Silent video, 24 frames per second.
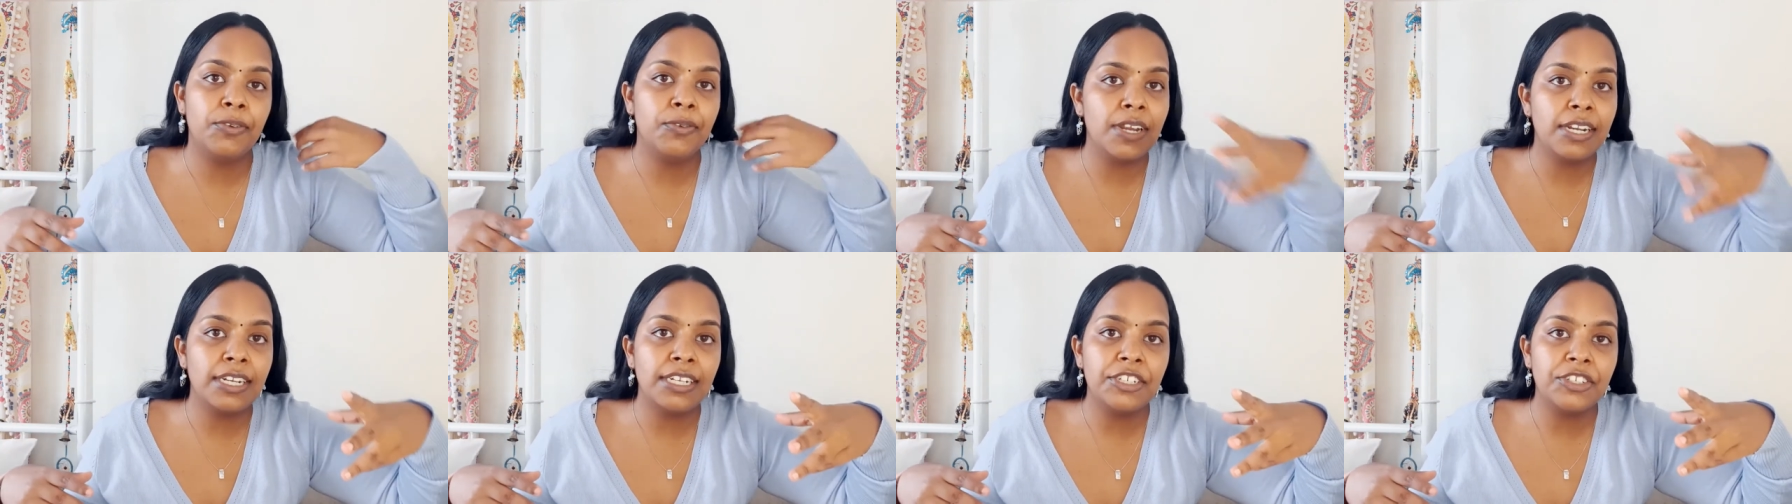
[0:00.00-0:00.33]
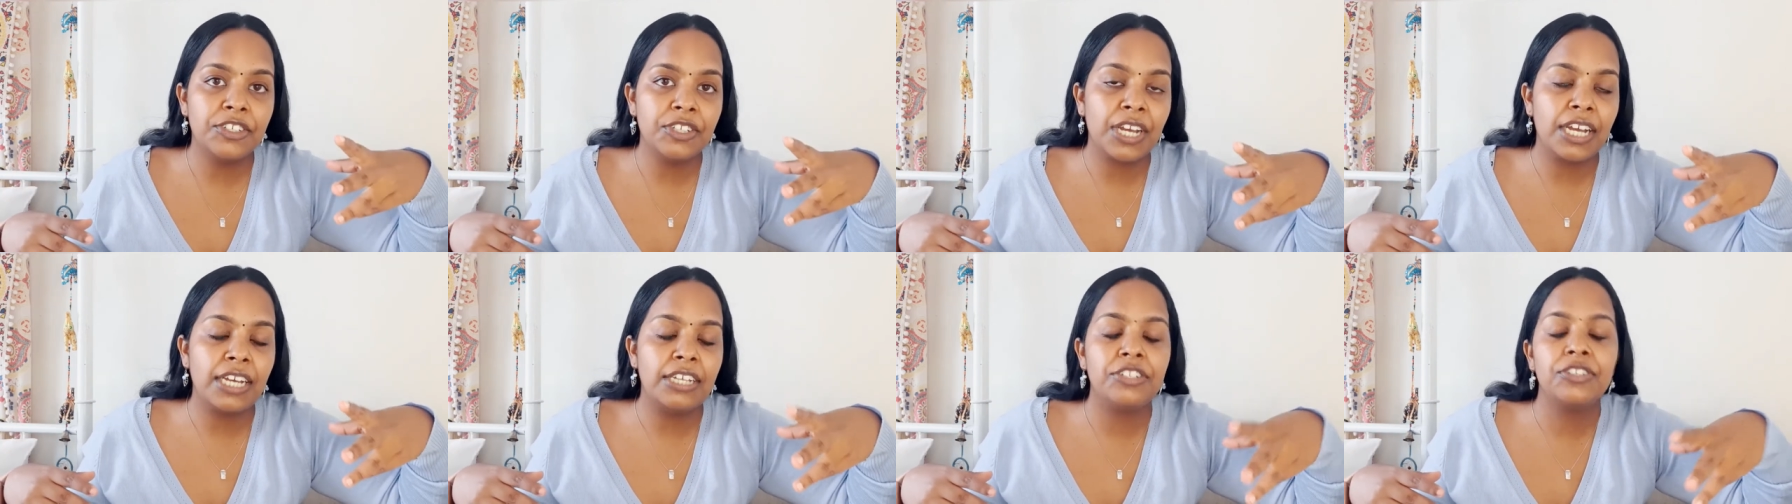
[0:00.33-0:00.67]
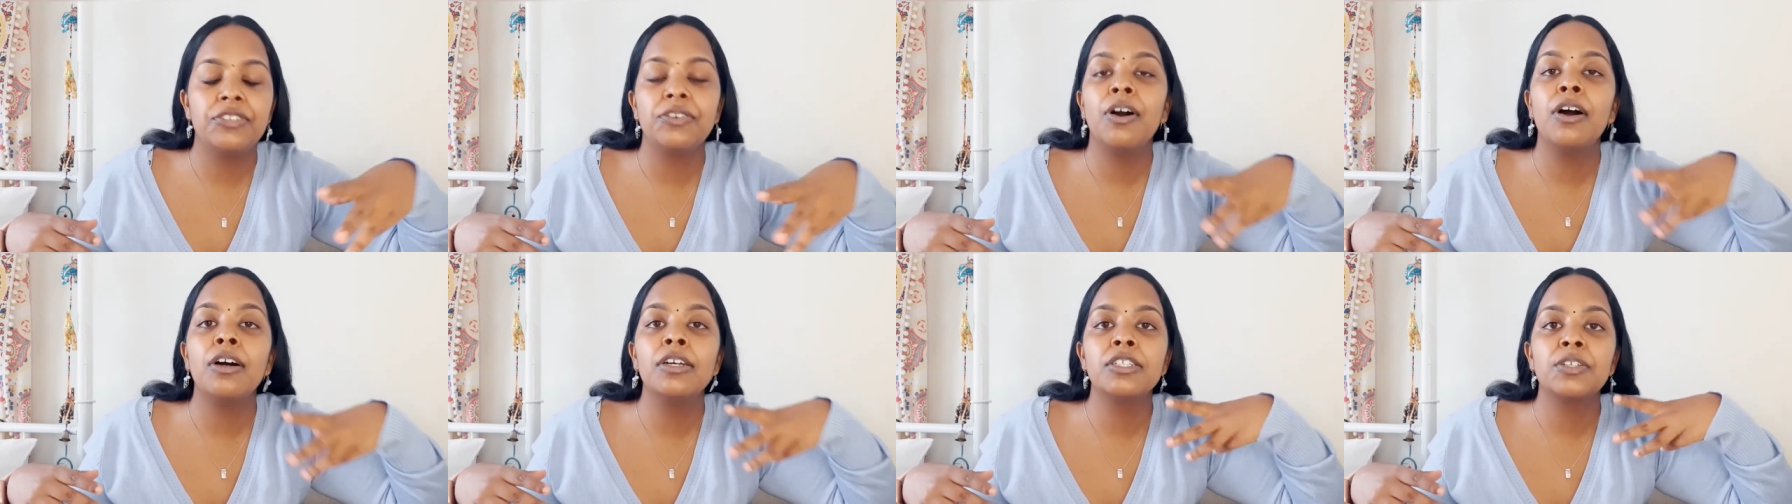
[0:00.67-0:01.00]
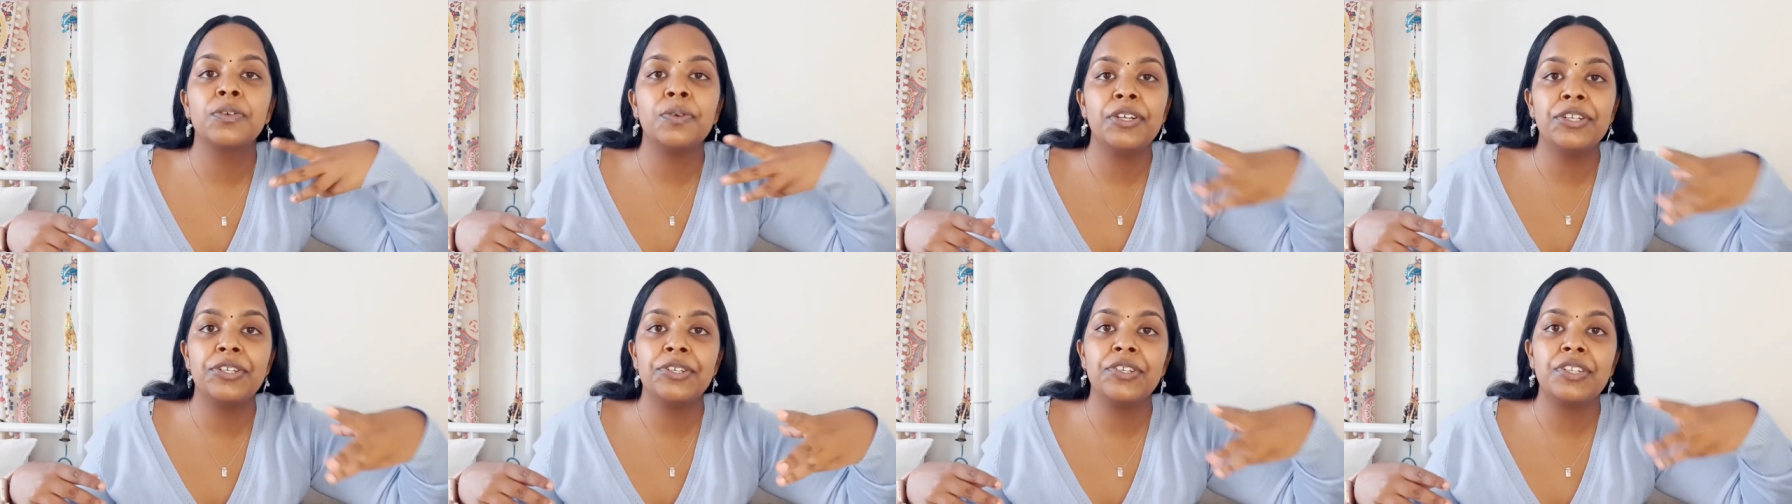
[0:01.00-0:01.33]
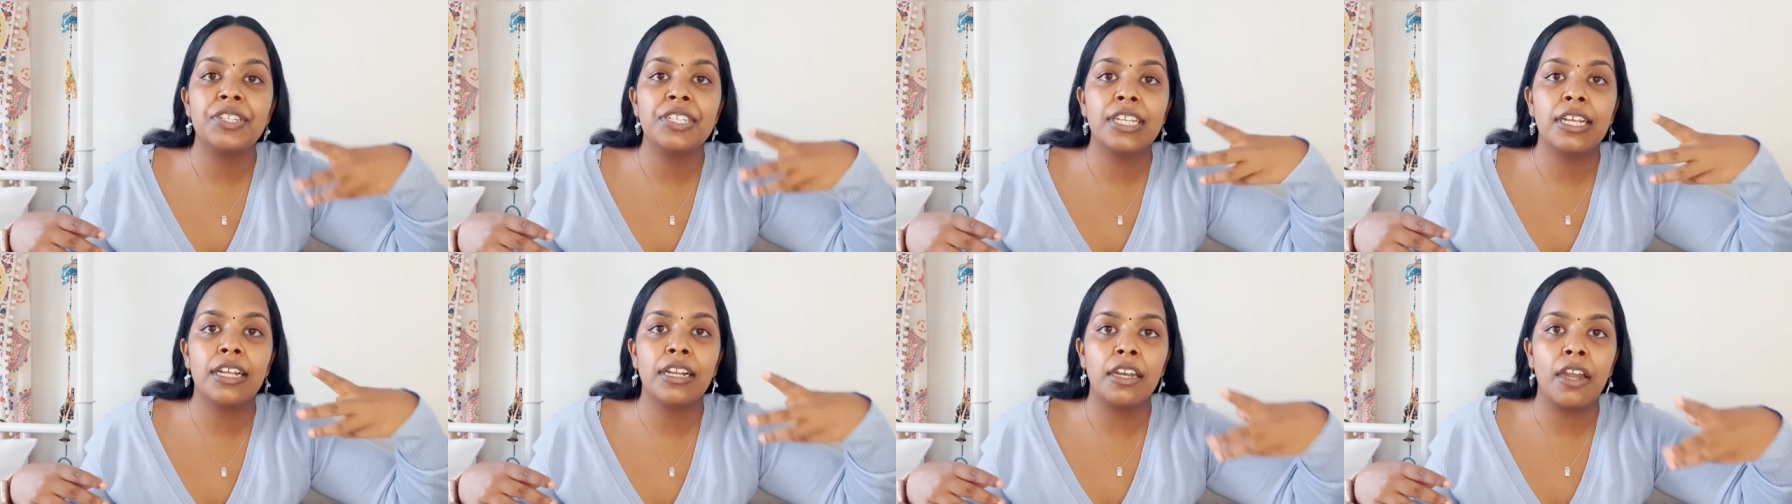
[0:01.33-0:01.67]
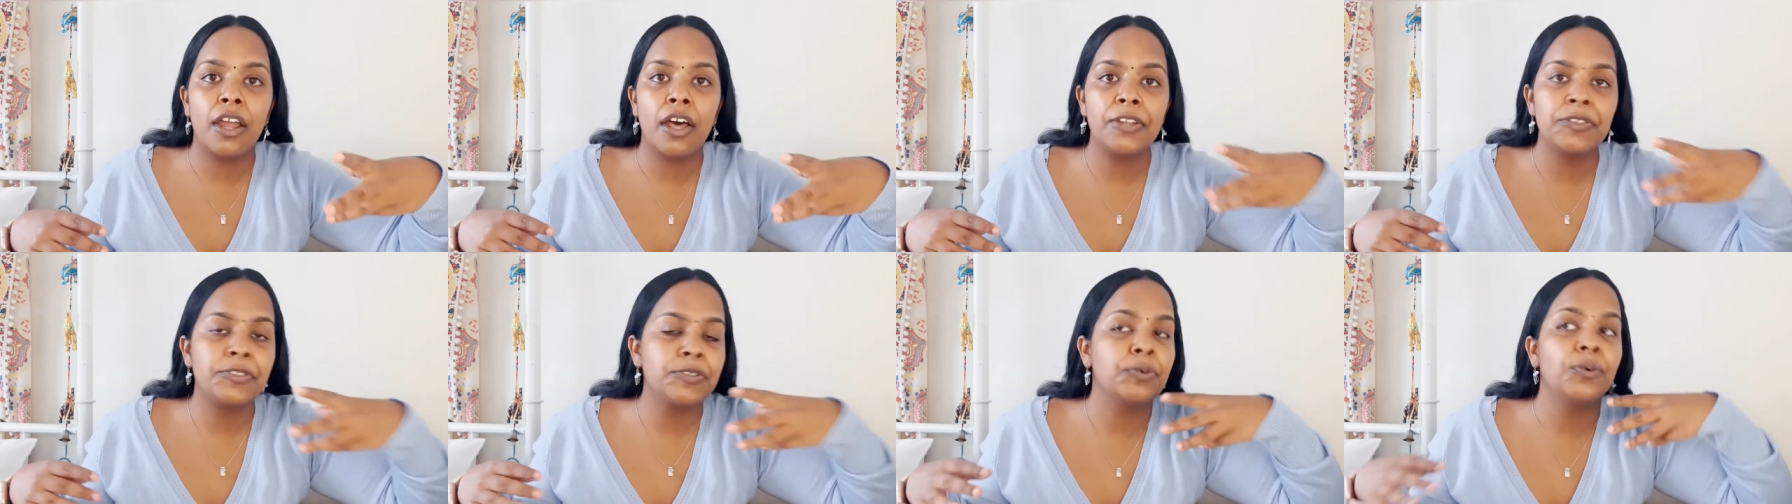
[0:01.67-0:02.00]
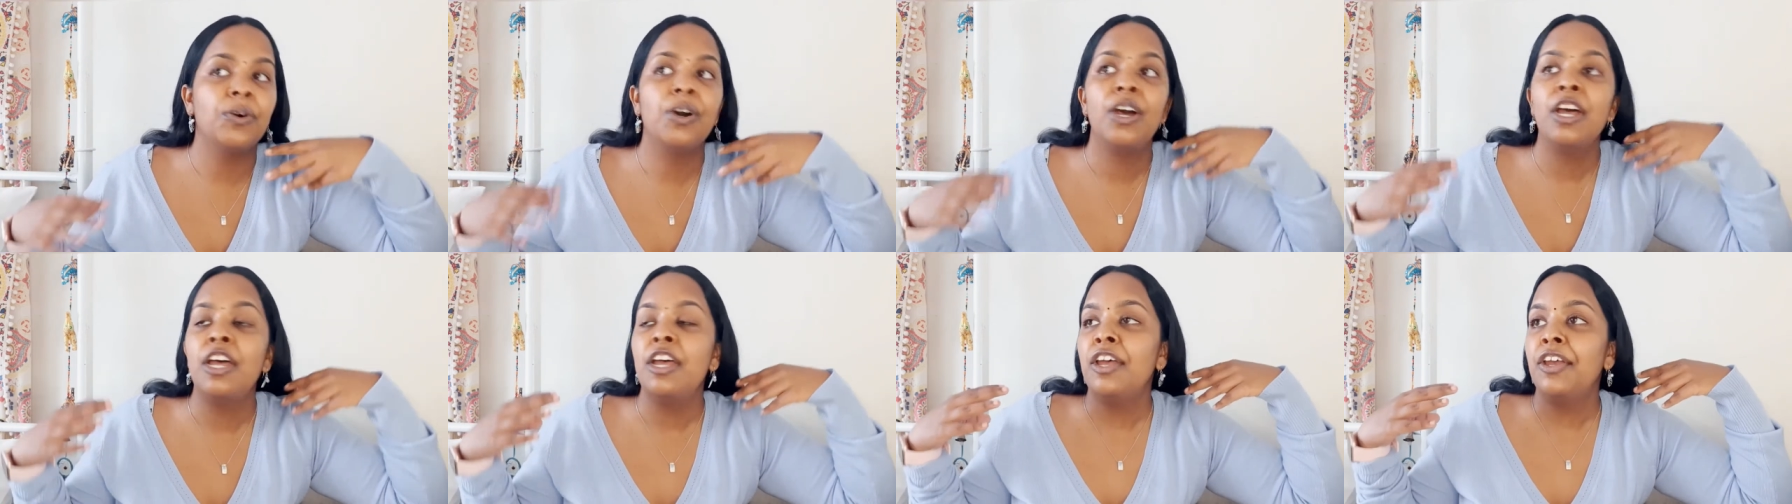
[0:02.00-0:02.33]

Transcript: really shy to ask questions in class or